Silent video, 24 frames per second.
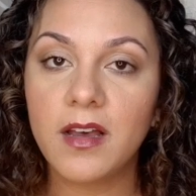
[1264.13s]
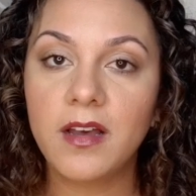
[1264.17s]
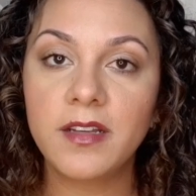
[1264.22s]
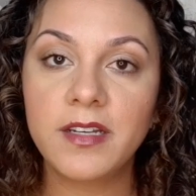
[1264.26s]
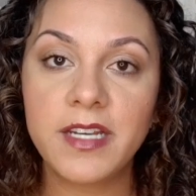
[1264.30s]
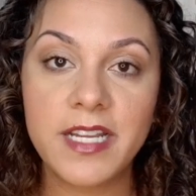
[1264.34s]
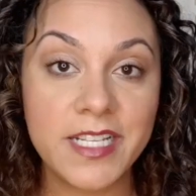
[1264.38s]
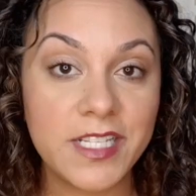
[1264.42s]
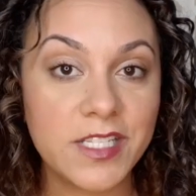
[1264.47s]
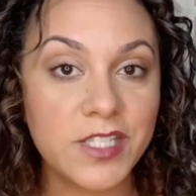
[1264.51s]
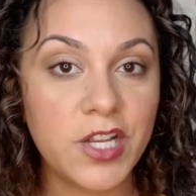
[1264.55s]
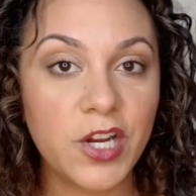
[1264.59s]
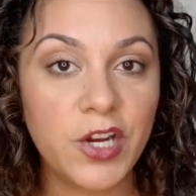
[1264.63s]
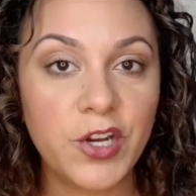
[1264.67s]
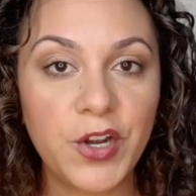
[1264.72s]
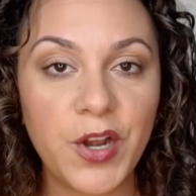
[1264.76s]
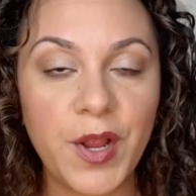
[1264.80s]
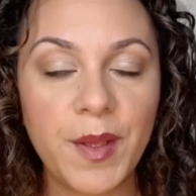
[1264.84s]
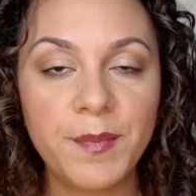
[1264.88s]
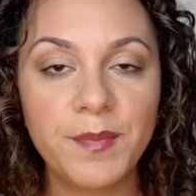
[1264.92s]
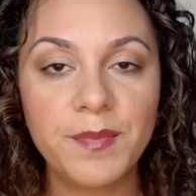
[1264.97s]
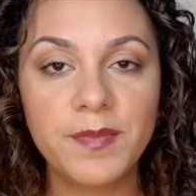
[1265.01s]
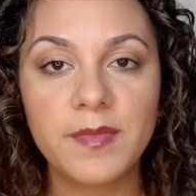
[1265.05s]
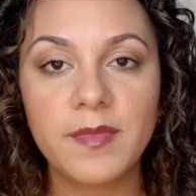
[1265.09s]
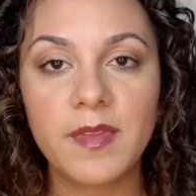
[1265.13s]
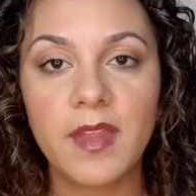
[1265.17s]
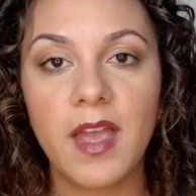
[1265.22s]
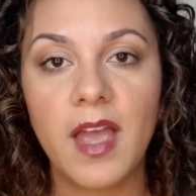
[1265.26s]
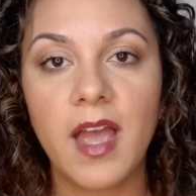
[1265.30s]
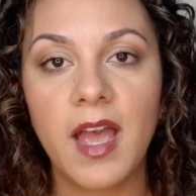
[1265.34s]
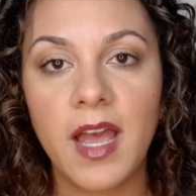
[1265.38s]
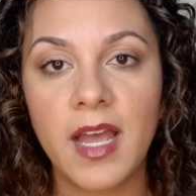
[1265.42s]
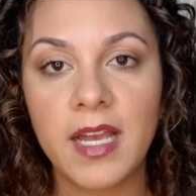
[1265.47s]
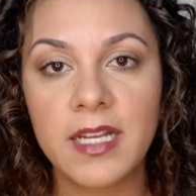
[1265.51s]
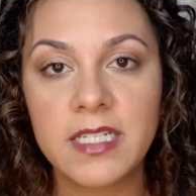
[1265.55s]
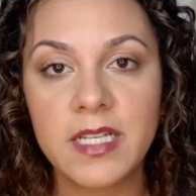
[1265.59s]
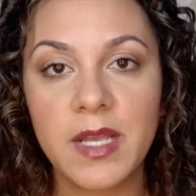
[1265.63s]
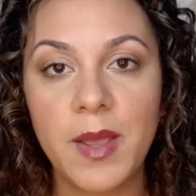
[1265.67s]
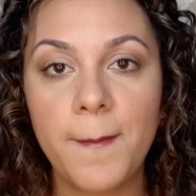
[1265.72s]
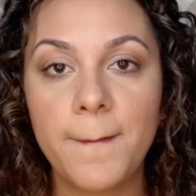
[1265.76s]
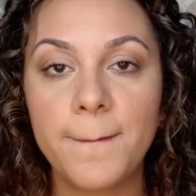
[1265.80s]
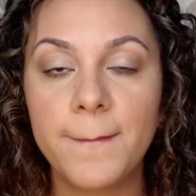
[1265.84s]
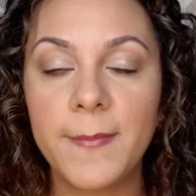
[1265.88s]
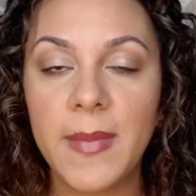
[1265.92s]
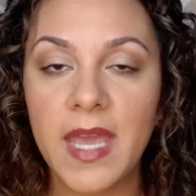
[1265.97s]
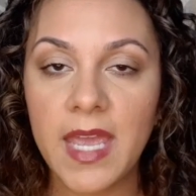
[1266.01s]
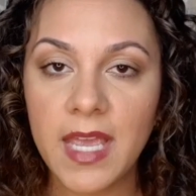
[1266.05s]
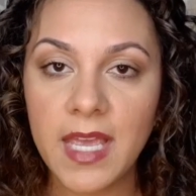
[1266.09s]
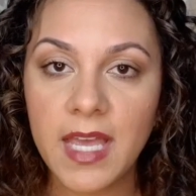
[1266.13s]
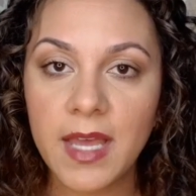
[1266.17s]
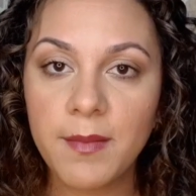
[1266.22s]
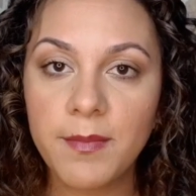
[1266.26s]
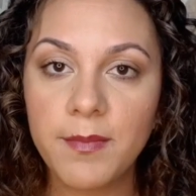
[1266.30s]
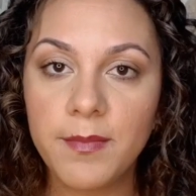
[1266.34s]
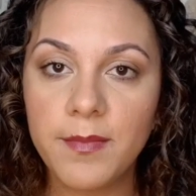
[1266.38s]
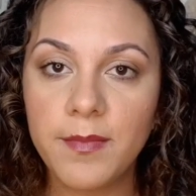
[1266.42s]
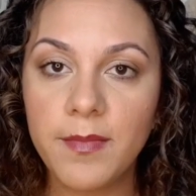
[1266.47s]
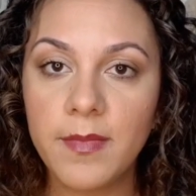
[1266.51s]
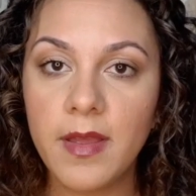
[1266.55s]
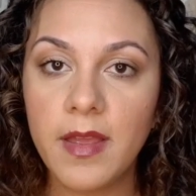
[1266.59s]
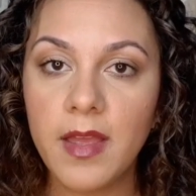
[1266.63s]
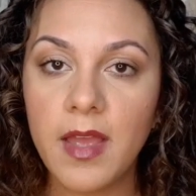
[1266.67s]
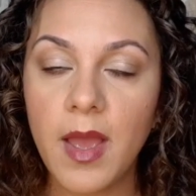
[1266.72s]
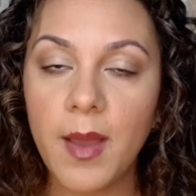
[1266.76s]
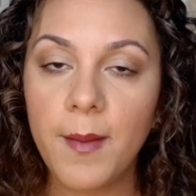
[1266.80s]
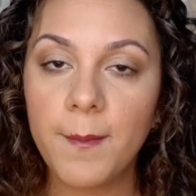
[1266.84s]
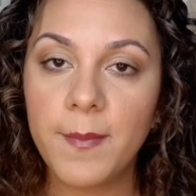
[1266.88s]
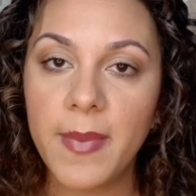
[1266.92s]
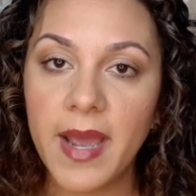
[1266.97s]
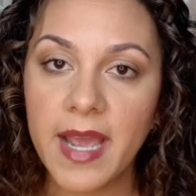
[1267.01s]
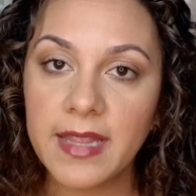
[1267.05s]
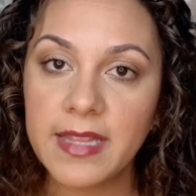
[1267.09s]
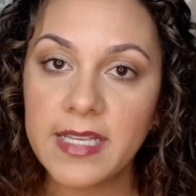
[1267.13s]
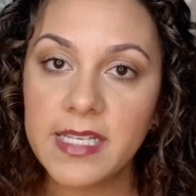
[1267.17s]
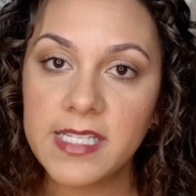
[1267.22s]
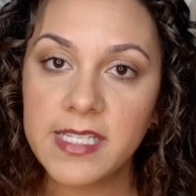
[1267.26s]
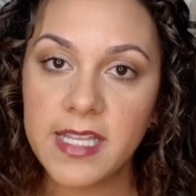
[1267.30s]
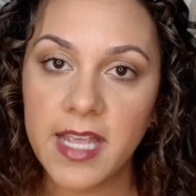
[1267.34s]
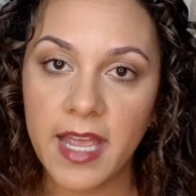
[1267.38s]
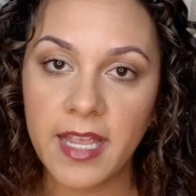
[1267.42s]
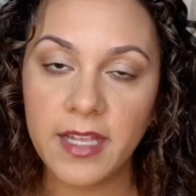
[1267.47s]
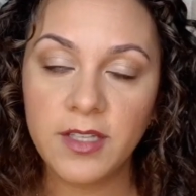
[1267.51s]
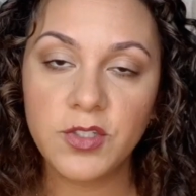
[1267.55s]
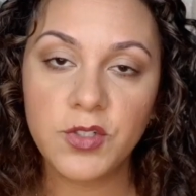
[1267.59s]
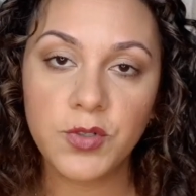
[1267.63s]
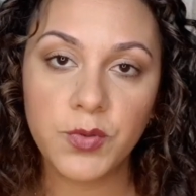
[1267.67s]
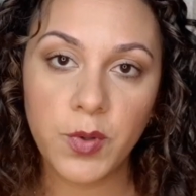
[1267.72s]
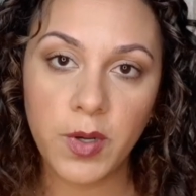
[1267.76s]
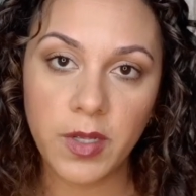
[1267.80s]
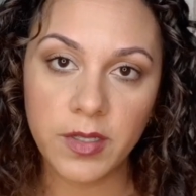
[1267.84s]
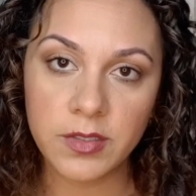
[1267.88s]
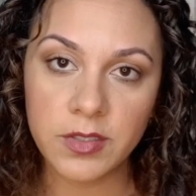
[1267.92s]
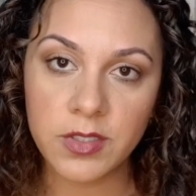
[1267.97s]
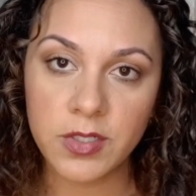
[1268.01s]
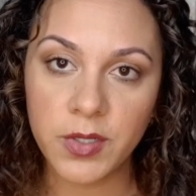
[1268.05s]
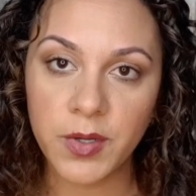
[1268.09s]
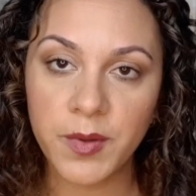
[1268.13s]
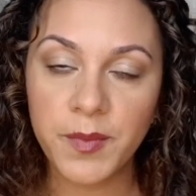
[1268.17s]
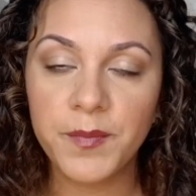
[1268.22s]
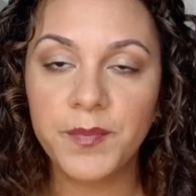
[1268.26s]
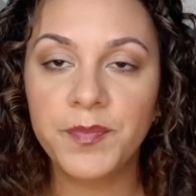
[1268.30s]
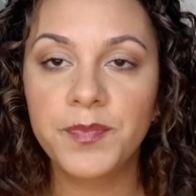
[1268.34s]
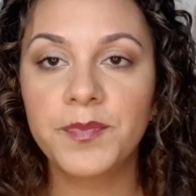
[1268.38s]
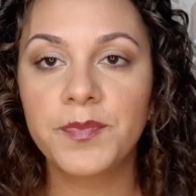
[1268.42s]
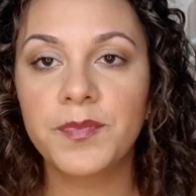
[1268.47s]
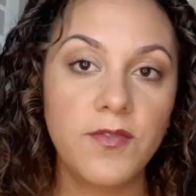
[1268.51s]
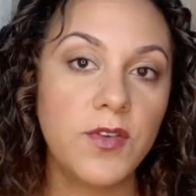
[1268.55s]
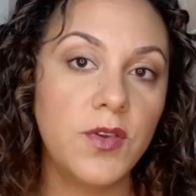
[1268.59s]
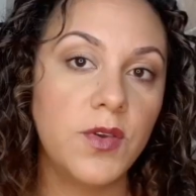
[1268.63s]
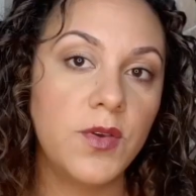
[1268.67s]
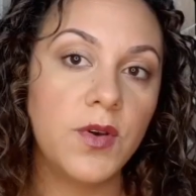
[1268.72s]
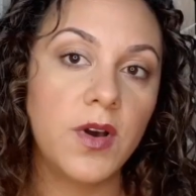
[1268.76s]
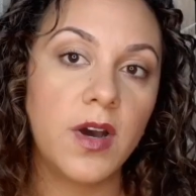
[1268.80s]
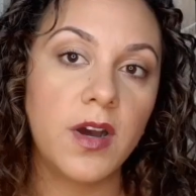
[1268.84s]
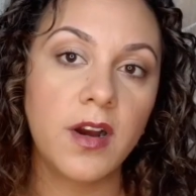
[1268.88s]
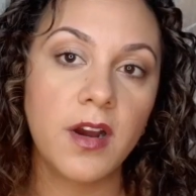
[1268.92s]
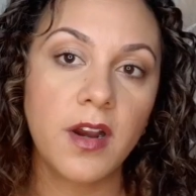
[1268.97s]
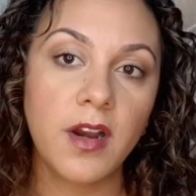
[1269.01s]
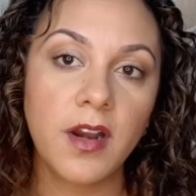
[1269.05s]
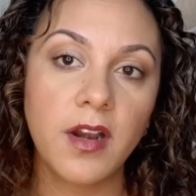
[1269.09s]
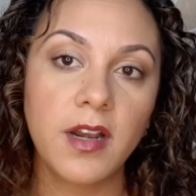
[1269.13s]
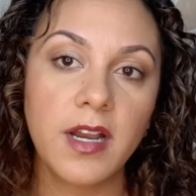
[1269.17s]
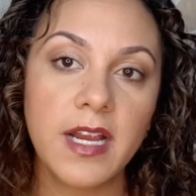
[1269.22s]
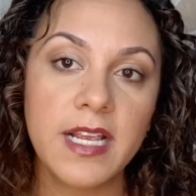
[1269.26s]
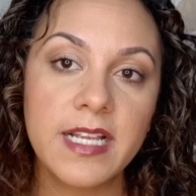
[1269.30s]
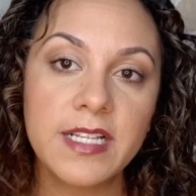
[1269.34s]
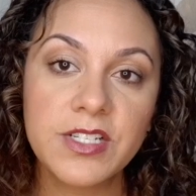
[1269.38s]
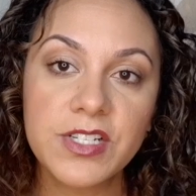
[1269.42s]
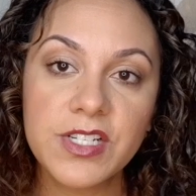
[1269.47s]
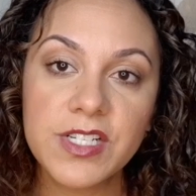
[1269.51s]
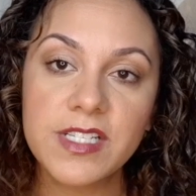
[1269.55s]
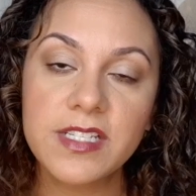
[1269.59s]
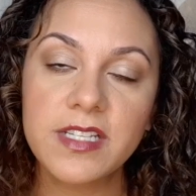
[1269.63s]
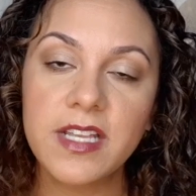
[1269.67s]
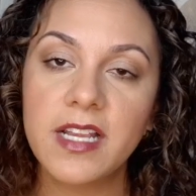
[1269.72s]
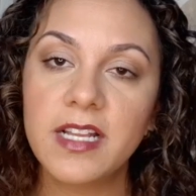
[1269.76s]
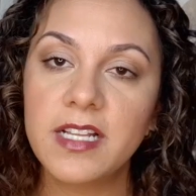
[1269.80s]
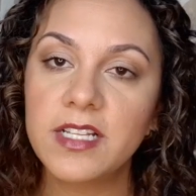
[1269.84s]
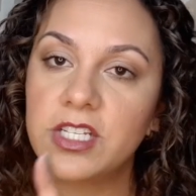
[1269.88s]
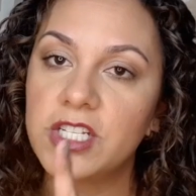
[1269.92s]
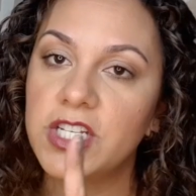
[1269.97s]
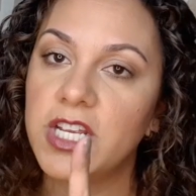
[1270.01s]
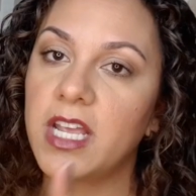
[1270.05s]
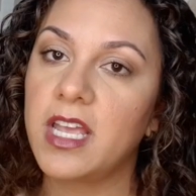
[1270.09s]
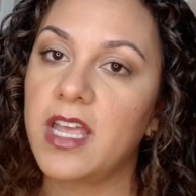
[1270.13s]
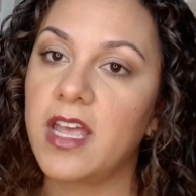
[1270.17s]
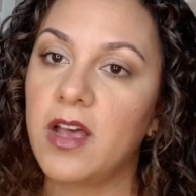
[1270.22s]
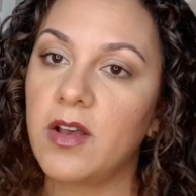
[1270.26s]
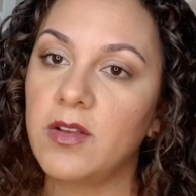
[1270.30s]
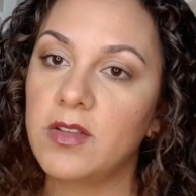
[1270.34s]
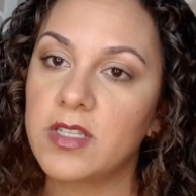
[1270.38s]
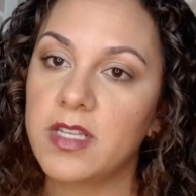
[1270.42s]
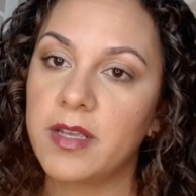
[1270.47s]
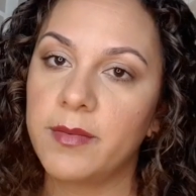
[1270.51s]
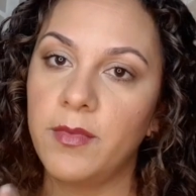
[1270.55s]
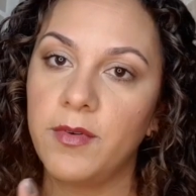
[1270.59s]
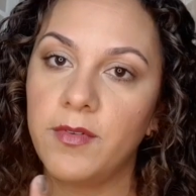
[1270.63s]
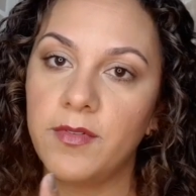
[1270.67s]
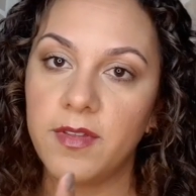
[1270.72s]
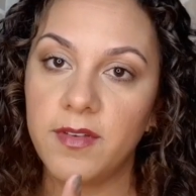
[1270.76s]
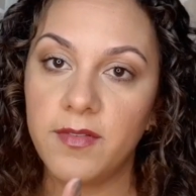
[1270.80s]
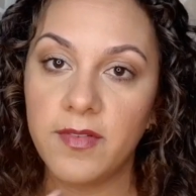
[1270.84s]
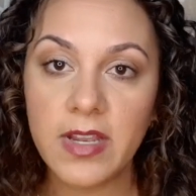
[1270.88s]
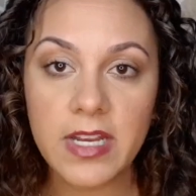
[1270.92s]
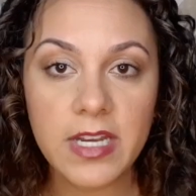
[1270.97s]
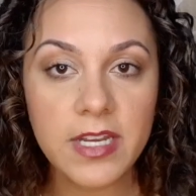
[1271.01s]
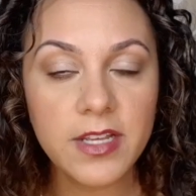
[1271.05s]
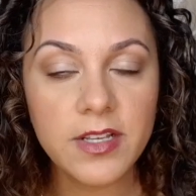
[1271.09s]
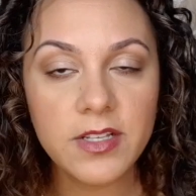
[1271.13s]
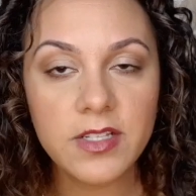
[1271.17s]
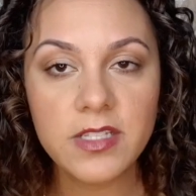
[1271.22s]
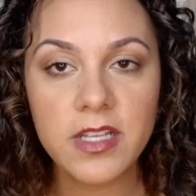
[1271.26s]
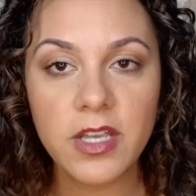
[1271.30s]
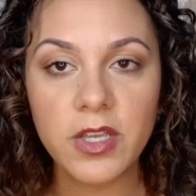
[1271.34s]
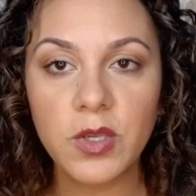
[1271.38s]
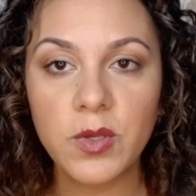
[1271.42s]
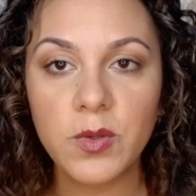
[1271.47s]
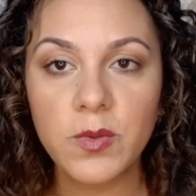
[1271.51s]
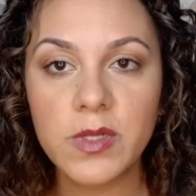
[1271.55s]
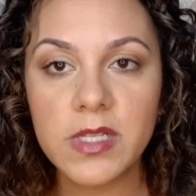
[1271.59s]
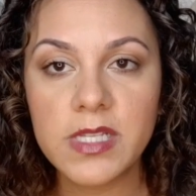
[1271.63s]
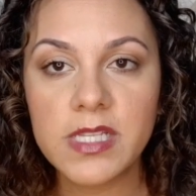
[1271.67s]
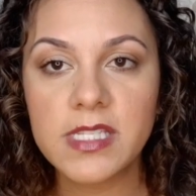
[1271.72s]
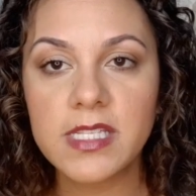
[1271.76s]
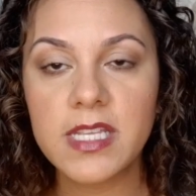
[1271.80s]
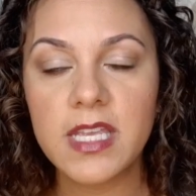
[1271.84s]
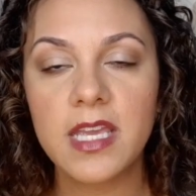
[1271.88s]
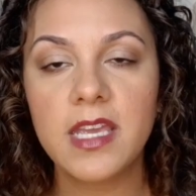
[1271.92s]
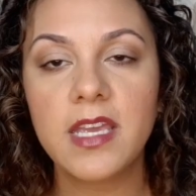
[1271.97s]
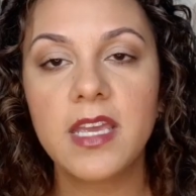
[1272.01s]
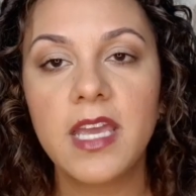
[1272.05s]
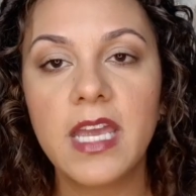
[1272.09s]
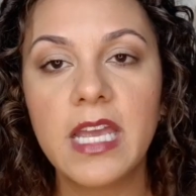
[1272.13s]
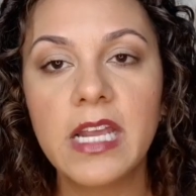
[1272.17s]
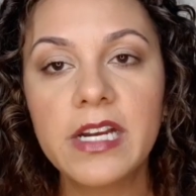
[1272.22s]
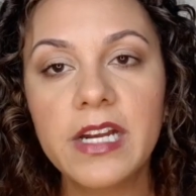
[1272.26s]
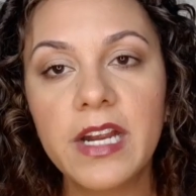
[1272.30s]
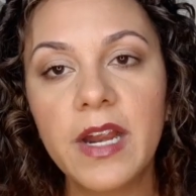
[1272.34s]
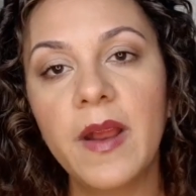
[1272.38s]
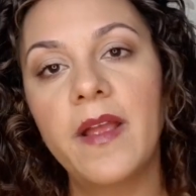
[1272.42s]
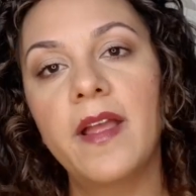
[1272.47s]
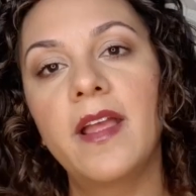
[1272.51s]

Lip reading: on Instagram at Makeup by Design Toronto. If you are interested, check out some of the videos that you will see here